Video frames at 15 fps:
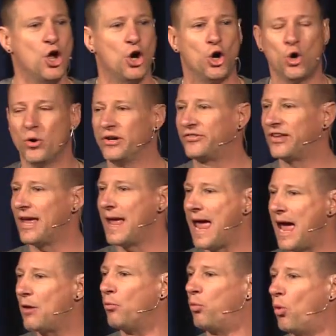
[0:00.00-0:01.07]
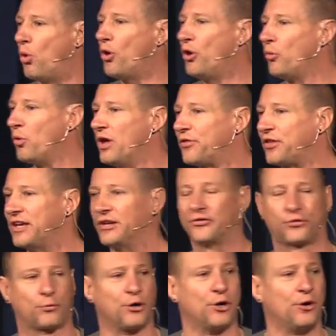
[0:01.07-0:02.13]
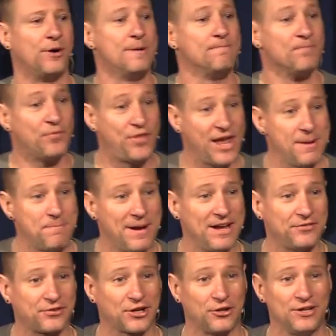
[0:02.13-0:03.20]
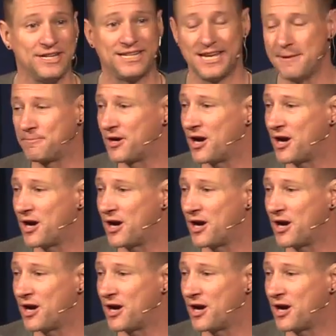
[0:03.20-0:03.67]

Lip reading: who is at war with Israel. They basically keep